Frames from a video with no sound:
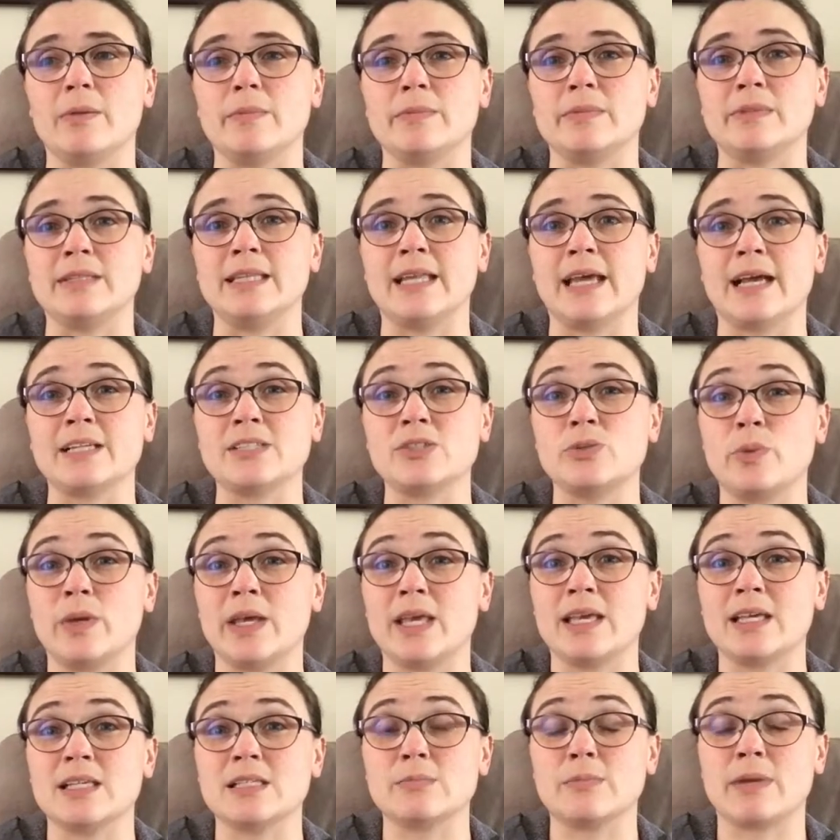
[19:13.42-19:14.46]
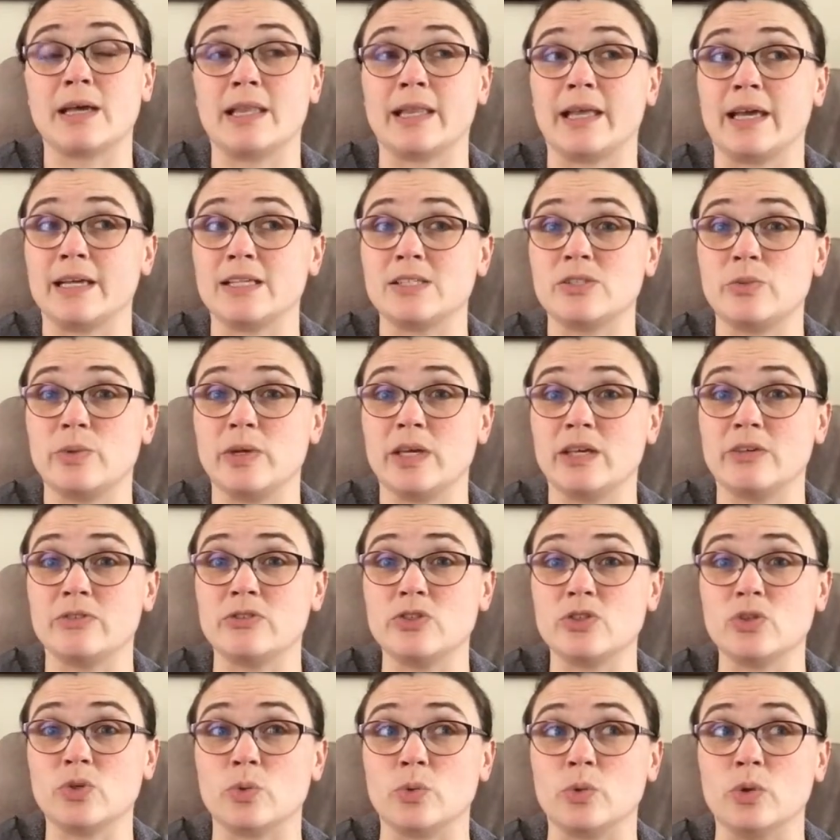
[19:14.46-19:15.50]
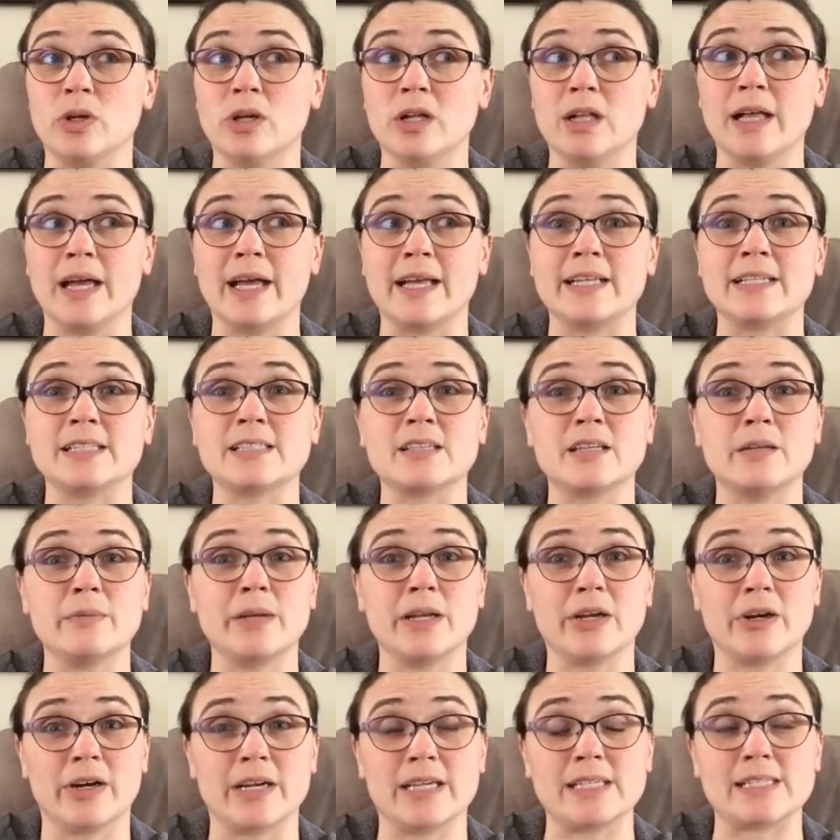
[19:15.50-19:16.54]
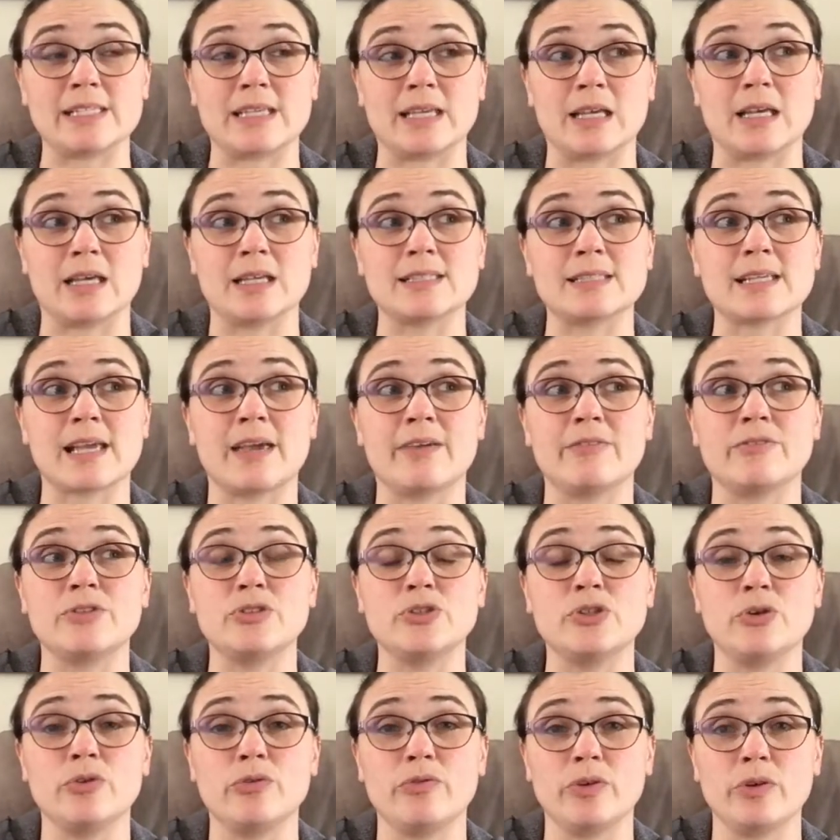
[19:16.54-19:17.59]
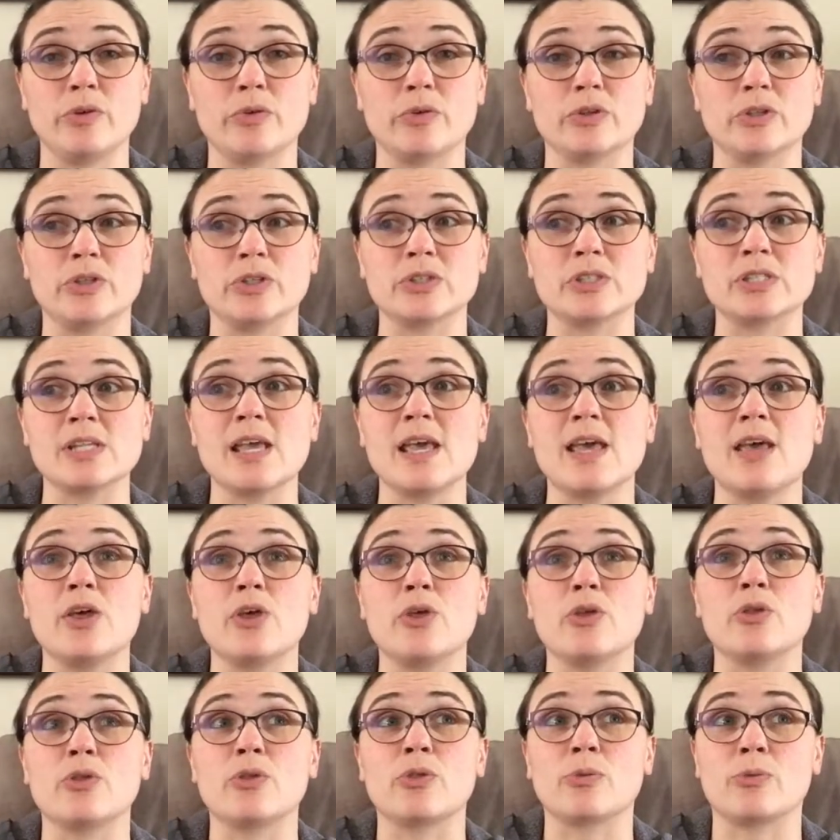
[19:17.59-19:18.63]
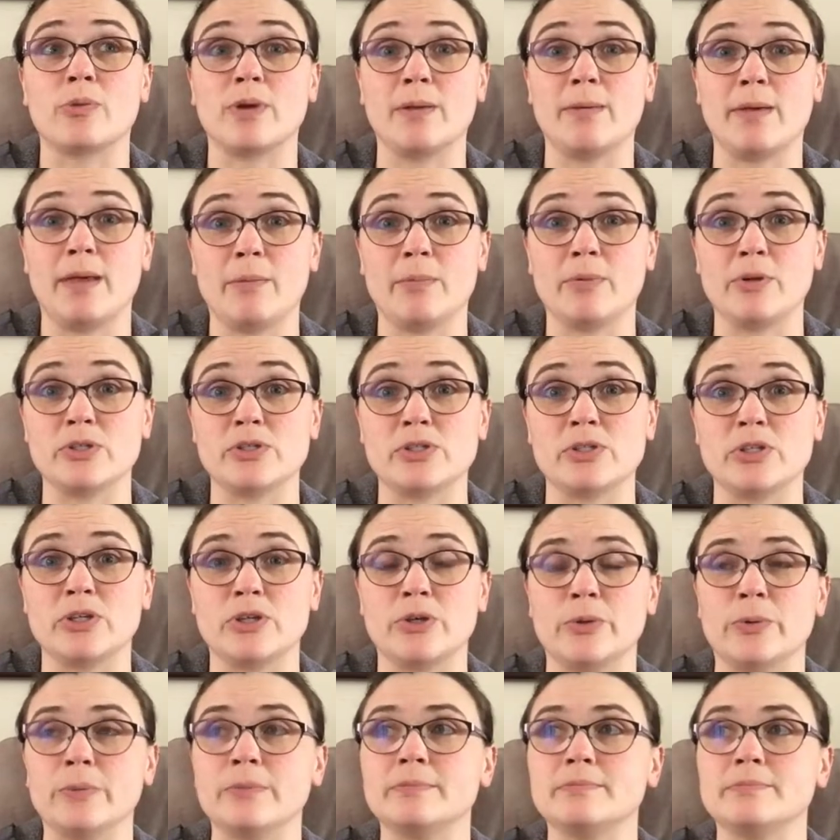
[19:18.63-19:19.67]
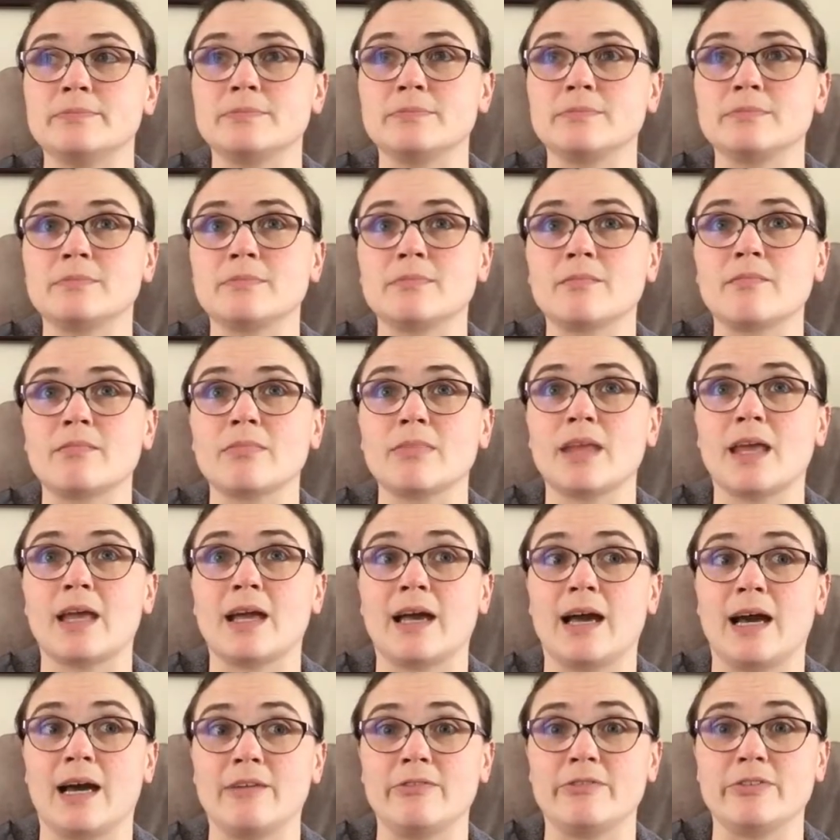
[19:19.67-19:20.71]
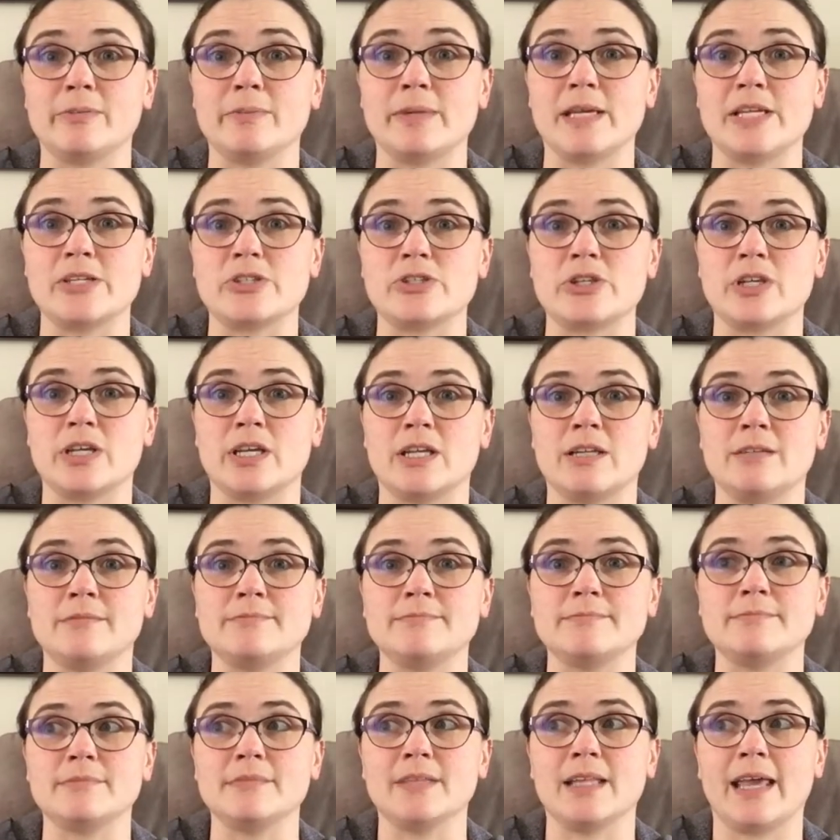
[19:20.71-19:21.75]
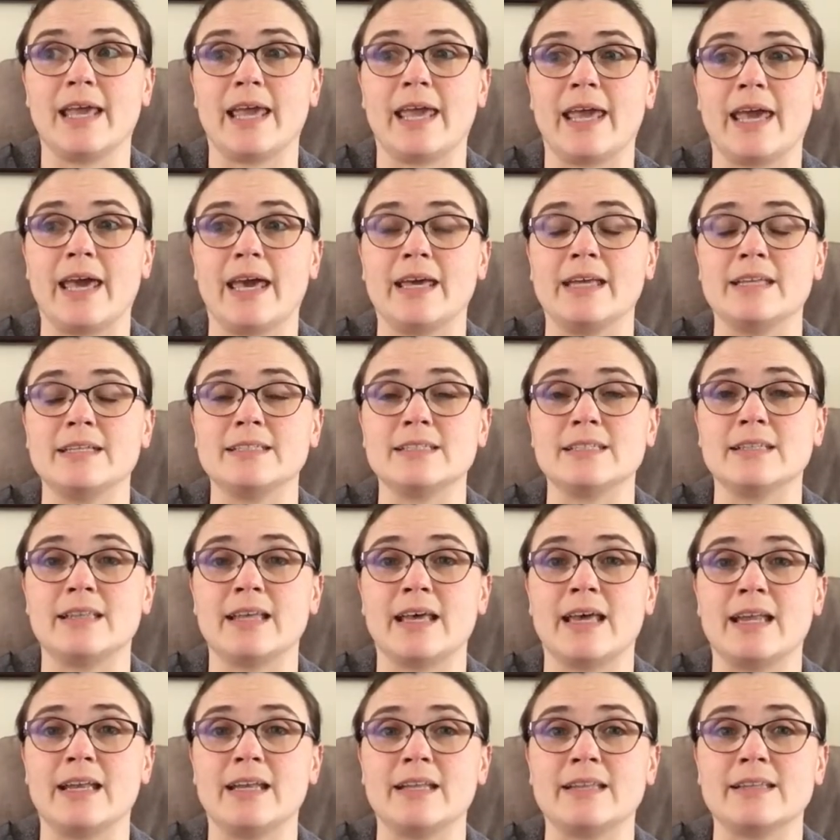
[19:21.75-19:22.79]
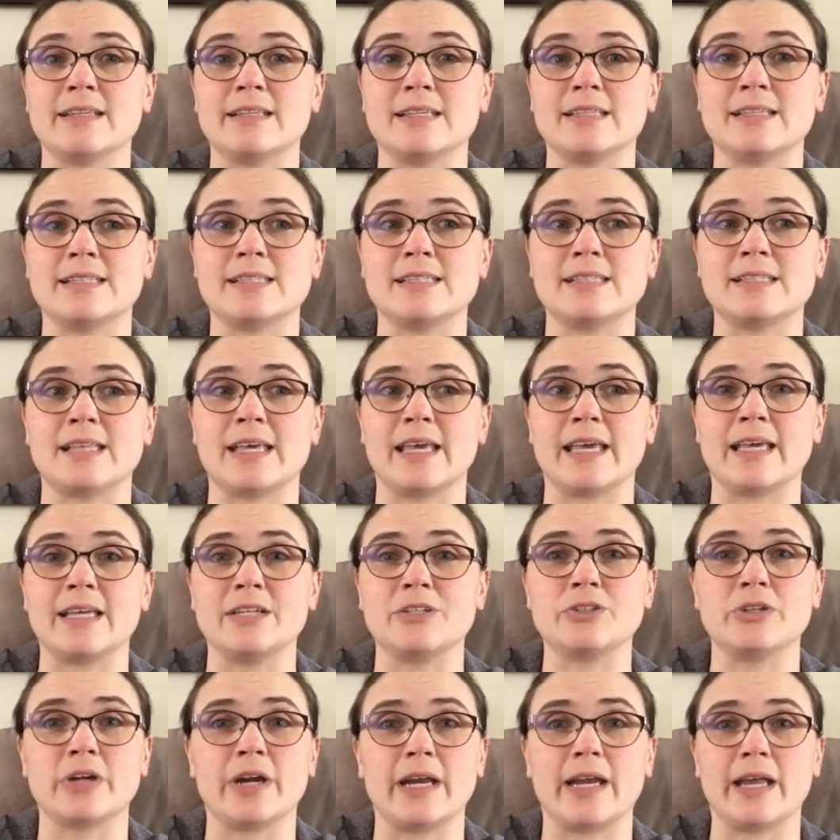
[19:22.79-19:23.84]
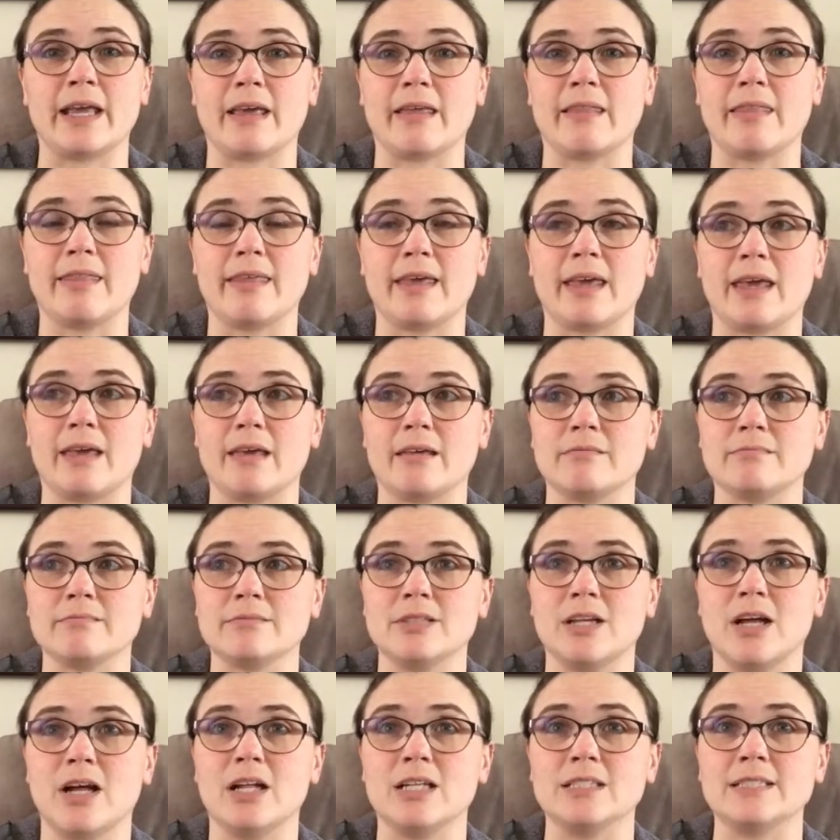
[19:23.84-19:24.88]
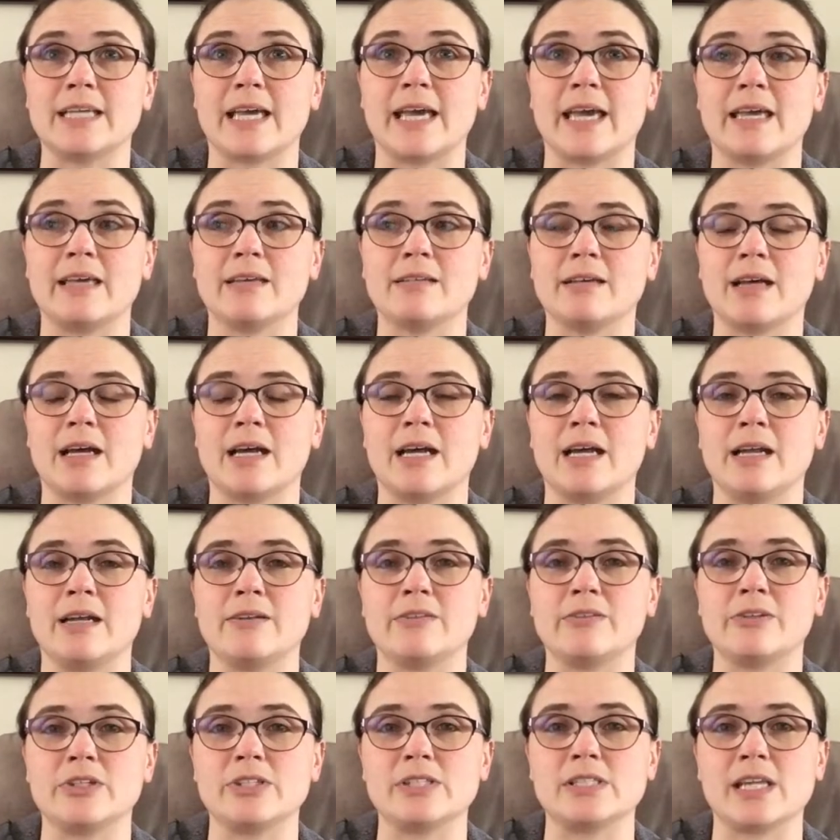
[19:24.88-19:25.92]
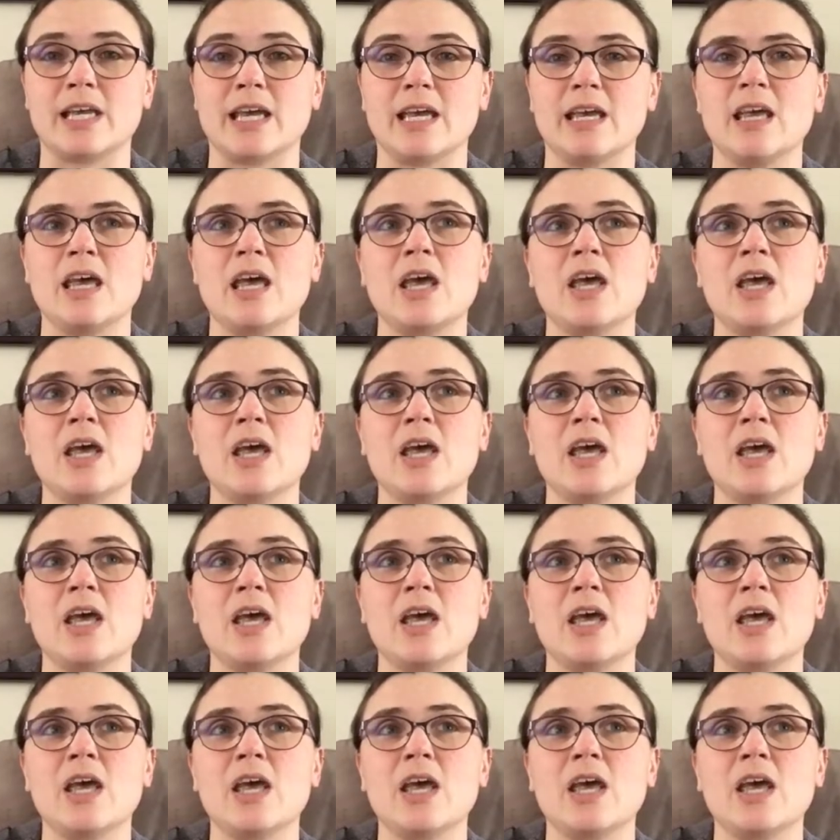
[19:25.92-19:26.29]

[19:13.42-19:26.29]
Next week is my last week of school, and it's going to be crazy because I have 2 funerals, 3 papers due, confirmation, and then this like training thing all day on Thursday.